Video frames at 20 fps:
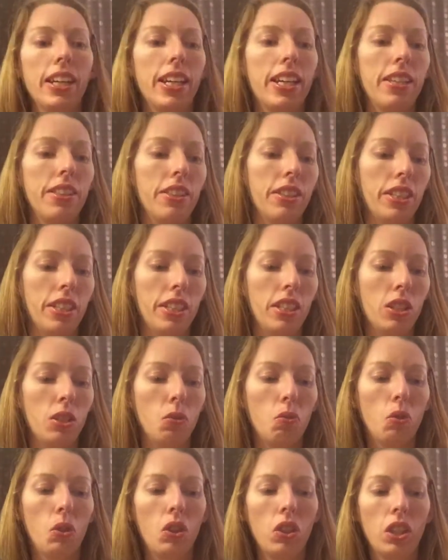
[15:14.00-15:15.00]
And
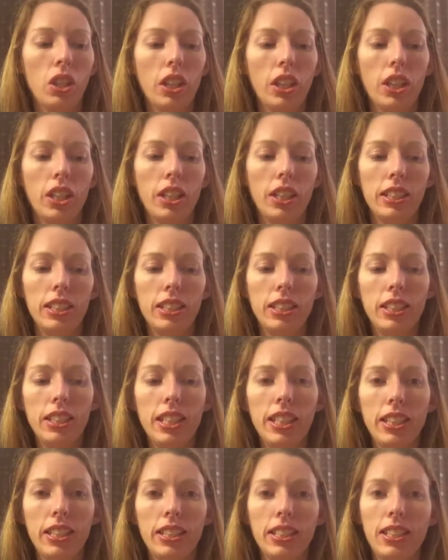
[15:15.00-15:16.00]
these were
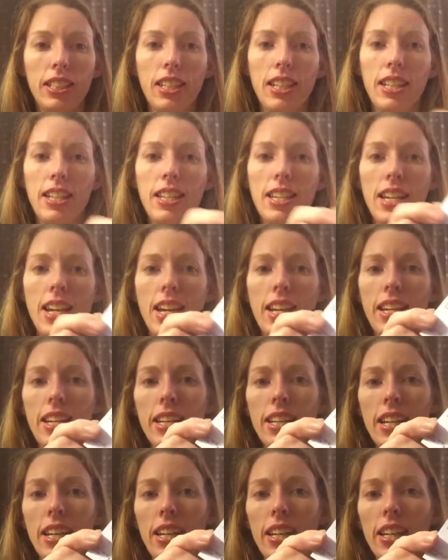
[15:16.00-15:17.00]

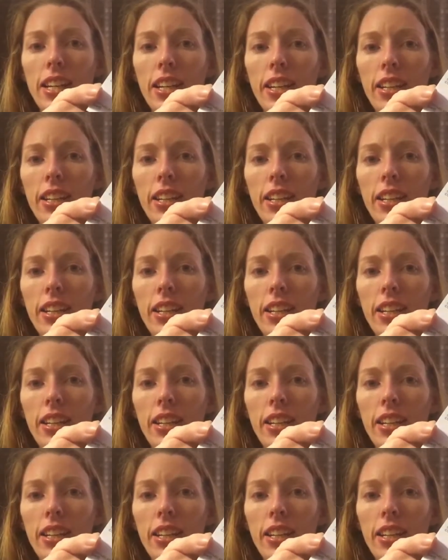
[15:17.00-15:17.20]
$6.99.